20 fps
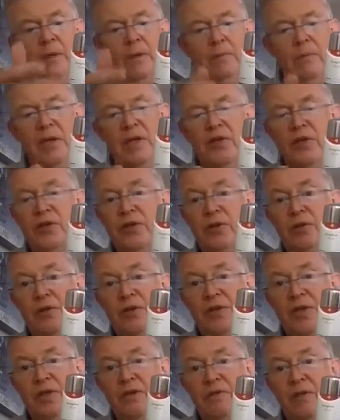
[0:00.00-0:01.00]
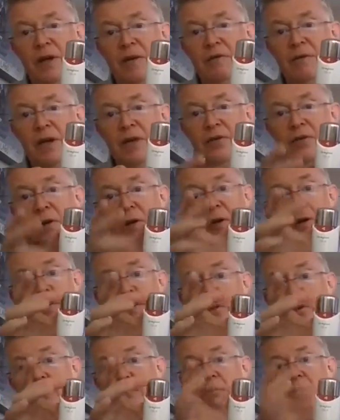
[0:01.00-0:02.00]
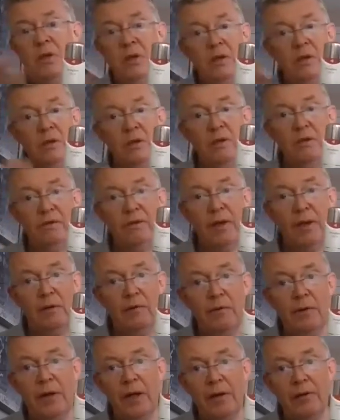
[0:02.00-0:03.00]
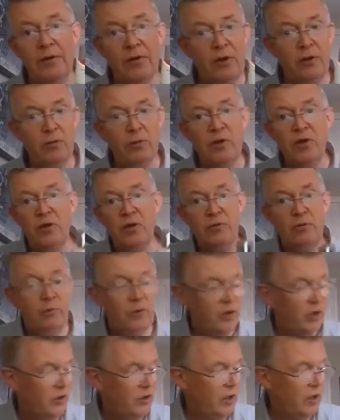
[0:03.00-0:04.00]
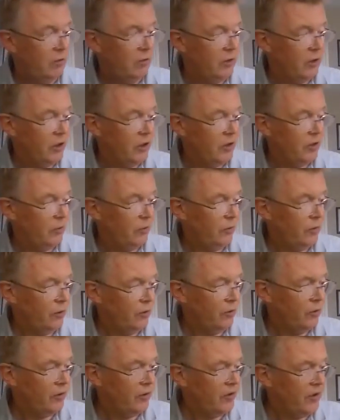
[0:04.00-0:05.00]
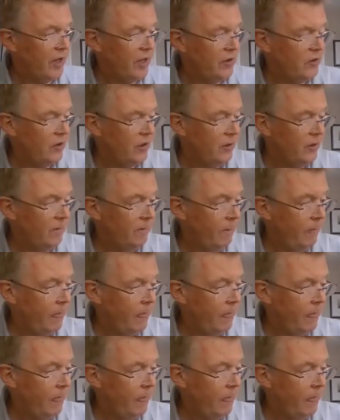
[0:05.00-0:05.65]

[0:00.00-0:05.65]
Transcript: means as soon as this valve gets hot, the valve closes, which is no good at all. You're not sensing